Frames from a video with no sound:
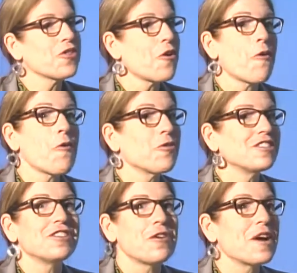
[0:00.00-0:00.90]
the whole,
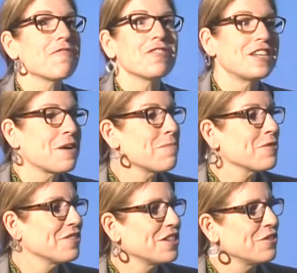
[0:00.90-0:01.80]
every
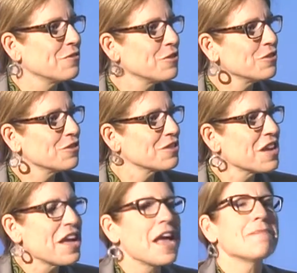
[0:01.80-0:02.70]
number in the universe
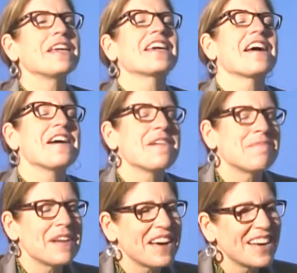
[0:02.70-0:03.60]
and become